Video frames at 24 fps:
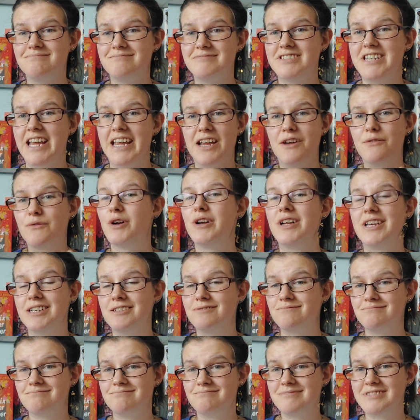JK
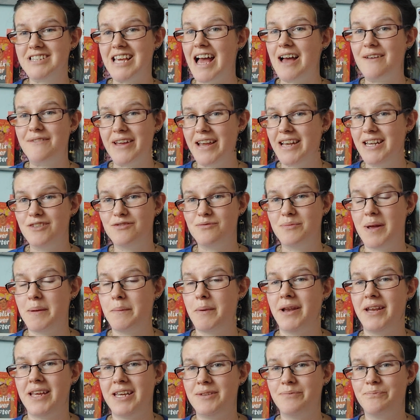Rowling to have any of my
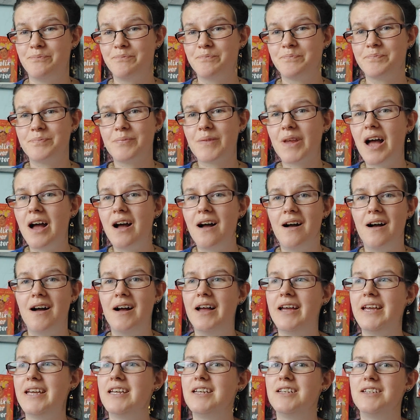money.
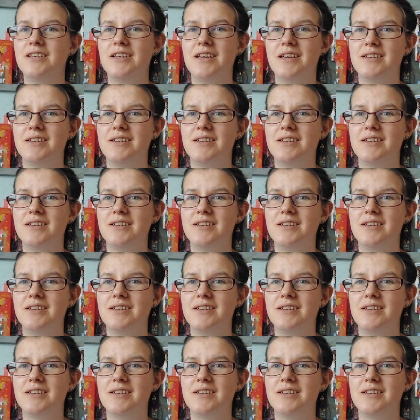I